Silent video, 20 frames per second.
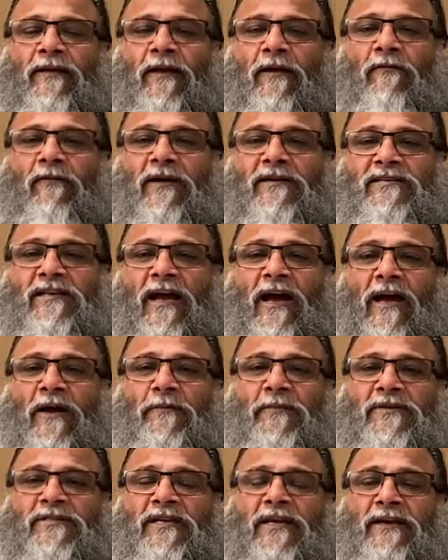If I say I
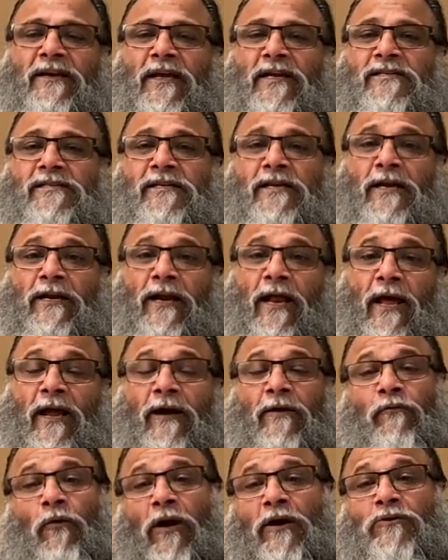am a sannyasi and
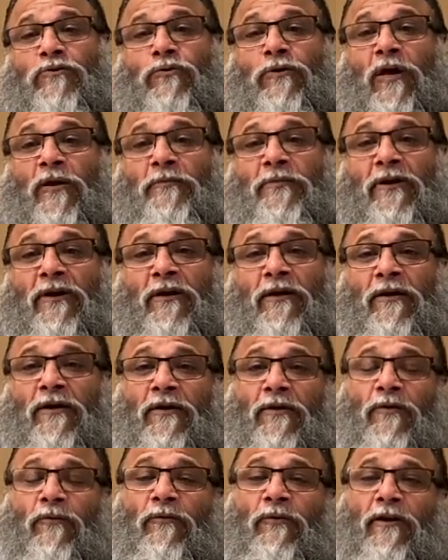I, why should I be
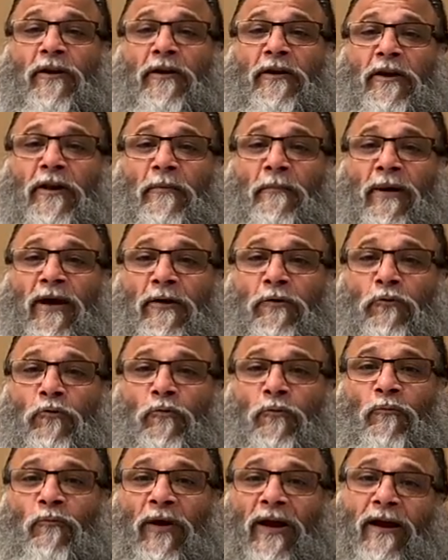cleaning my
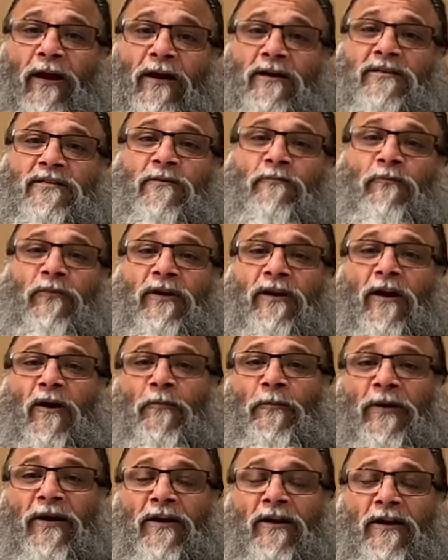room? Why can't someone
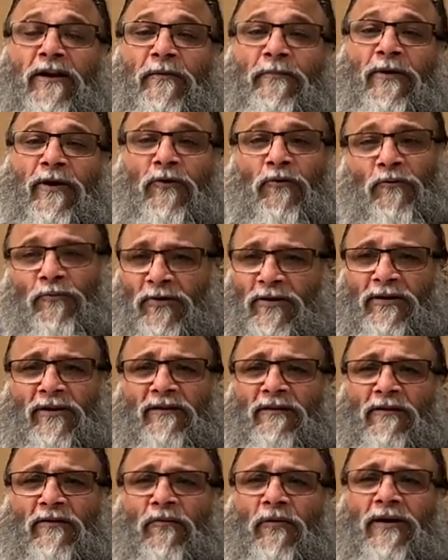come and clean my room? It
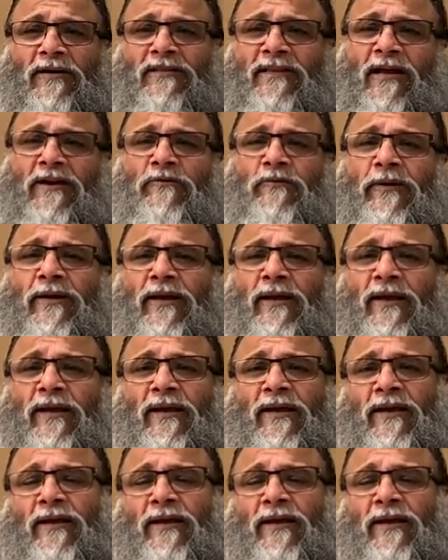doesn't work that way.